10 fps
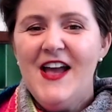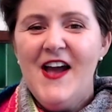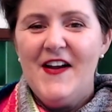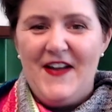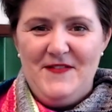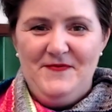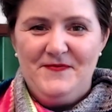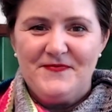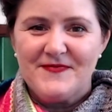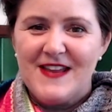Okay.
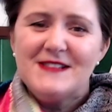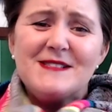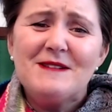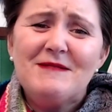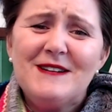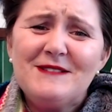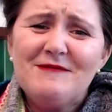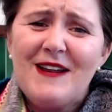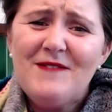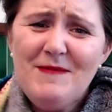It's so weird to
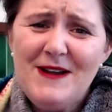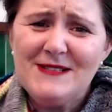rave about